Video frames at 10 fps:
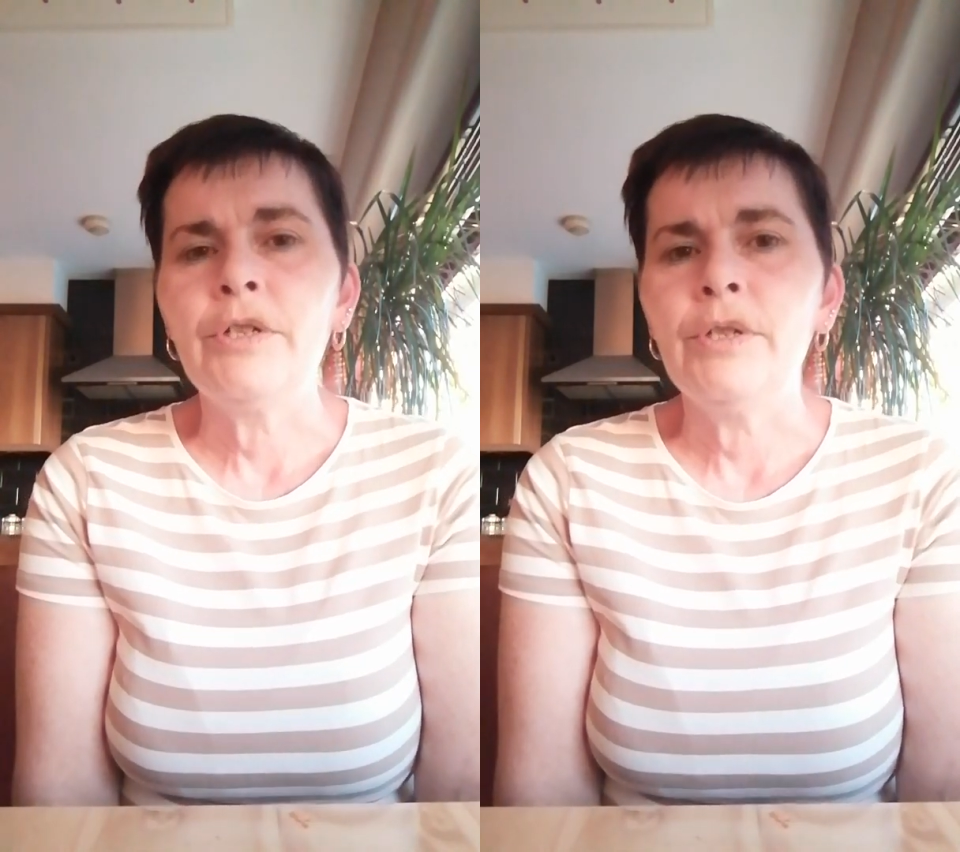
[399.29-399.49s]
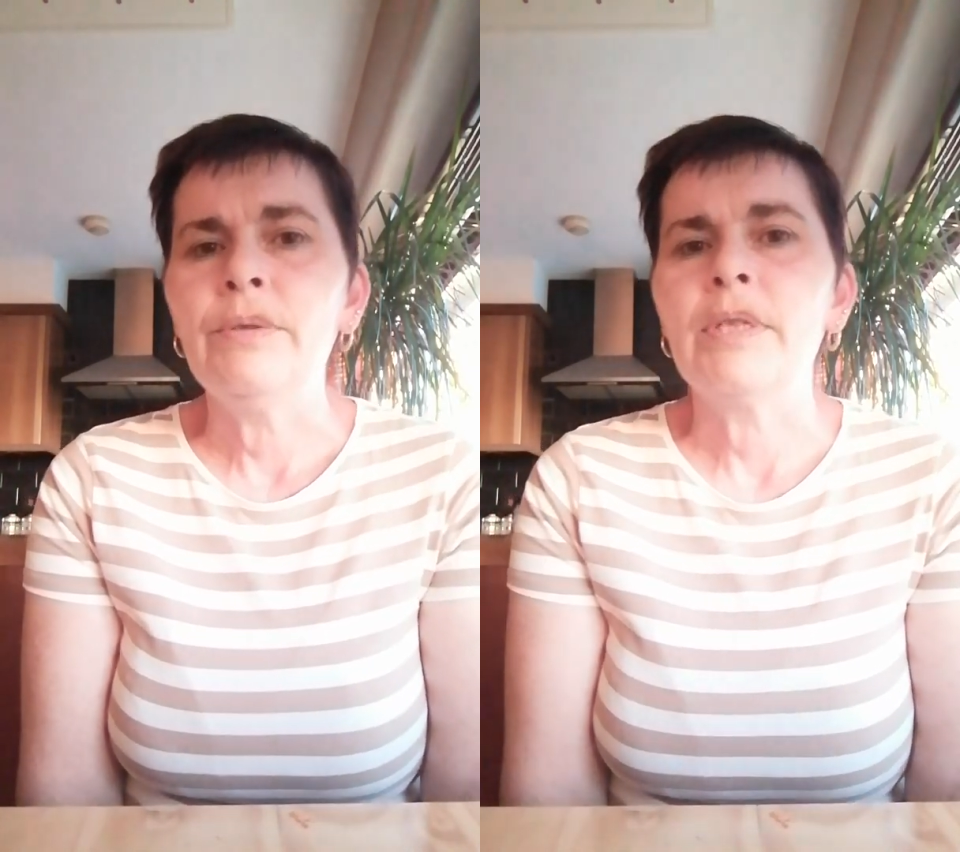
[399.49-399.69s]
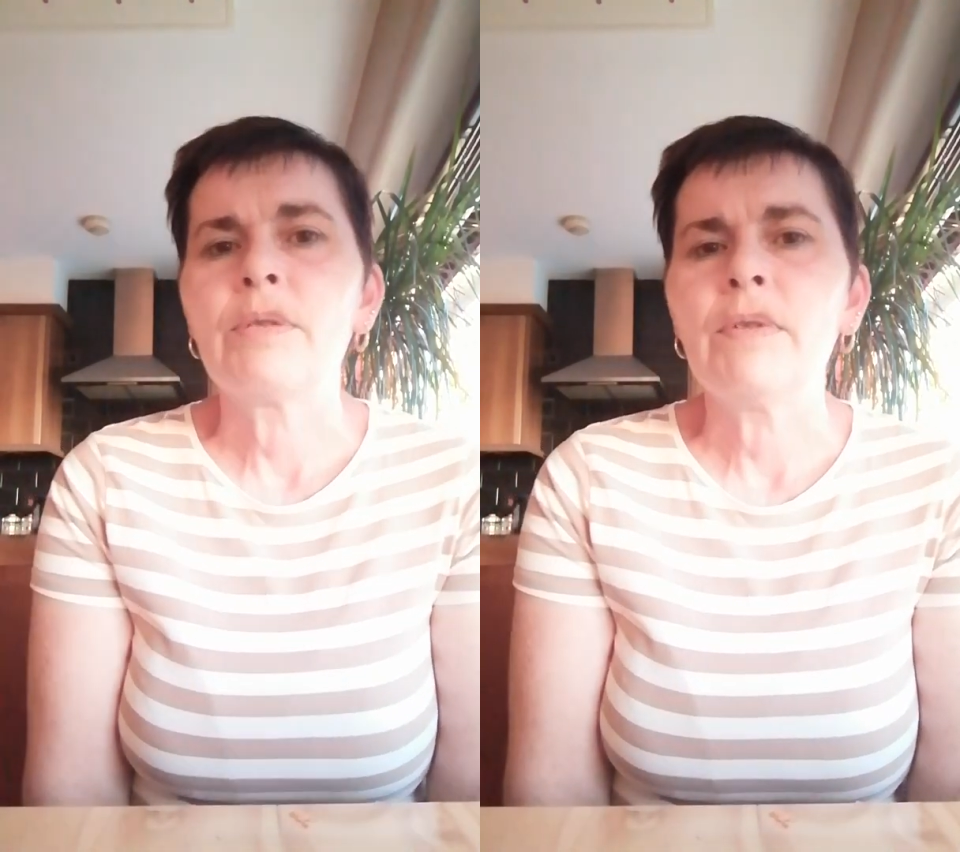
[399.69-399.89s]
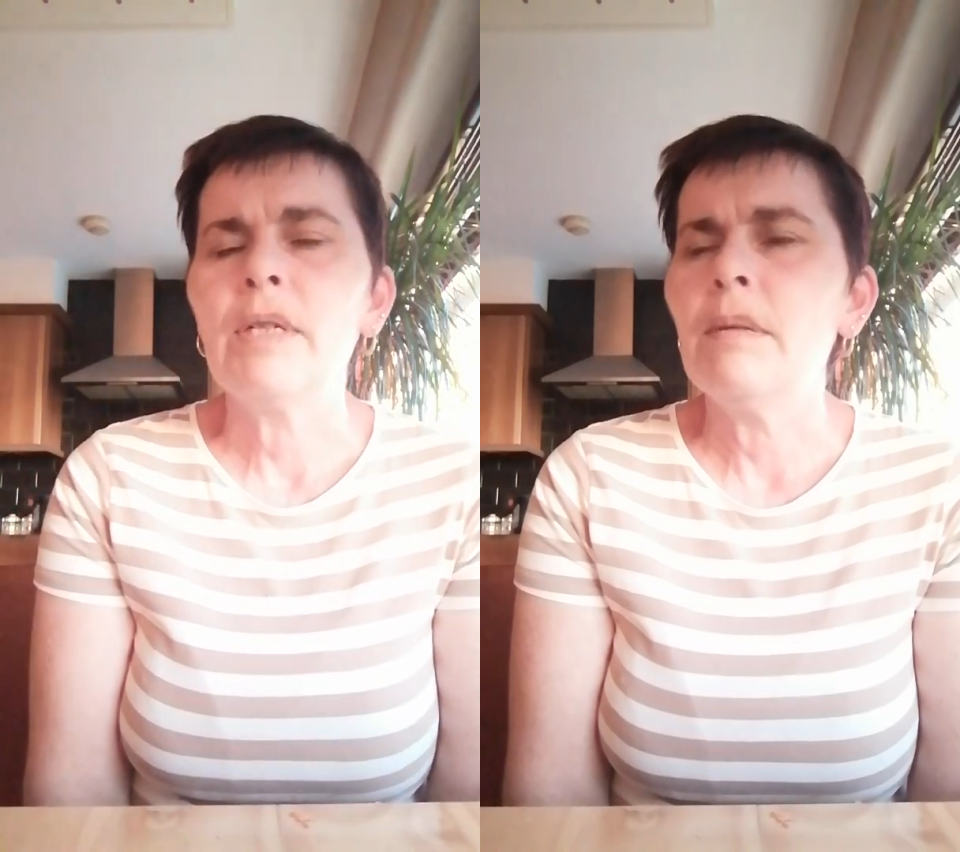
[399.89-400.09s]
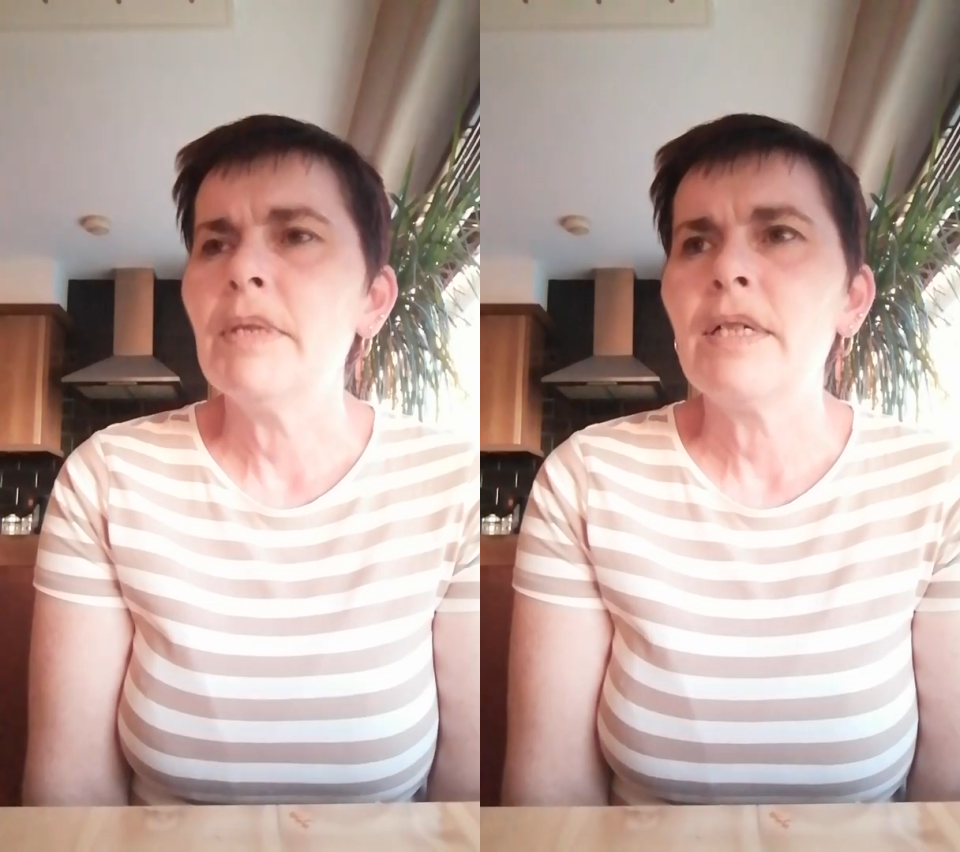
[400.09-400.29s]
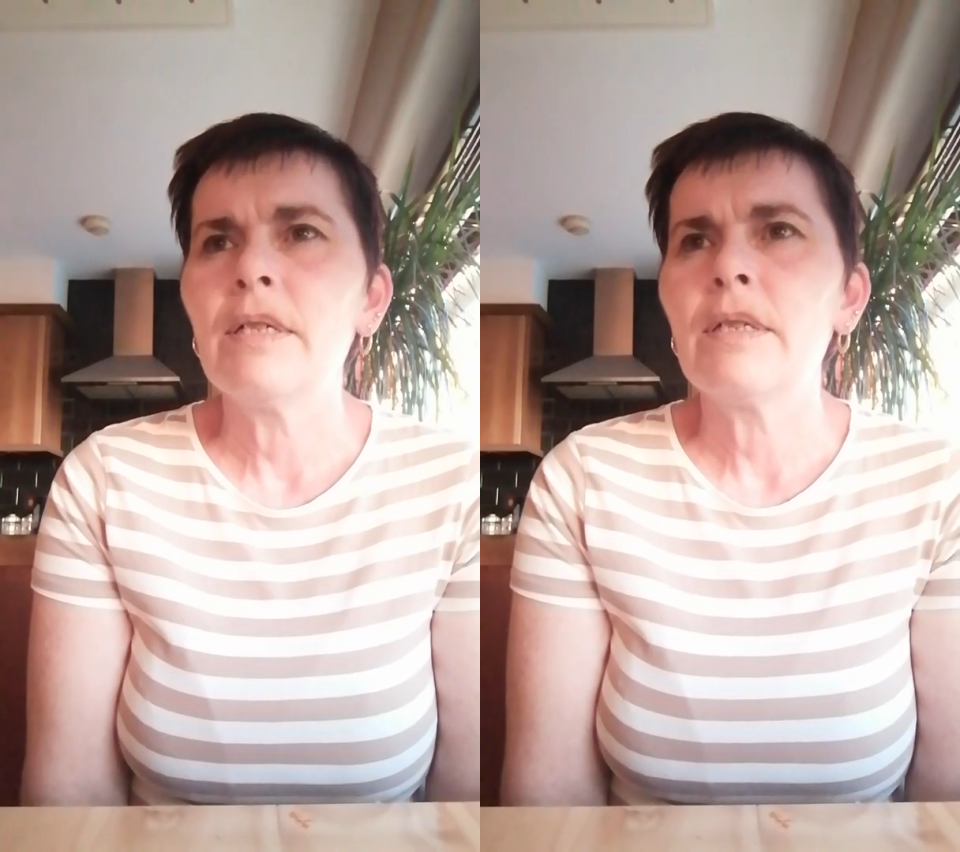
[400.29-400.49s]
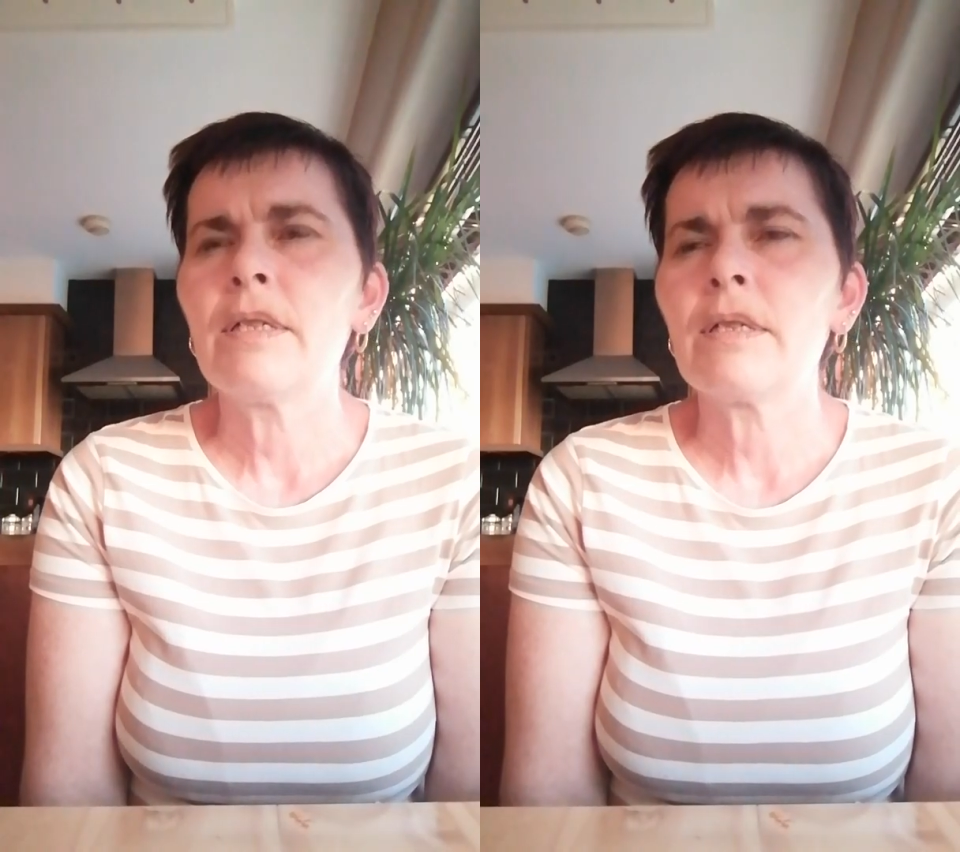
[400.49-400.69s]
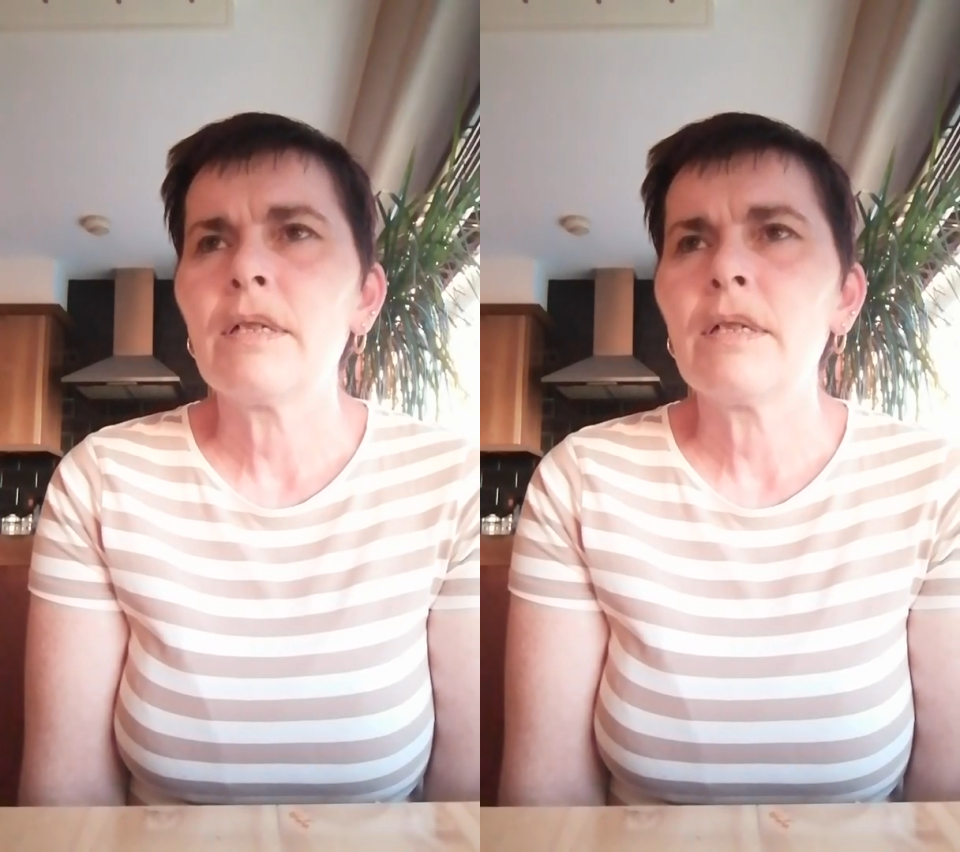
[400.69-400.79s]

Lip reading: do this video because,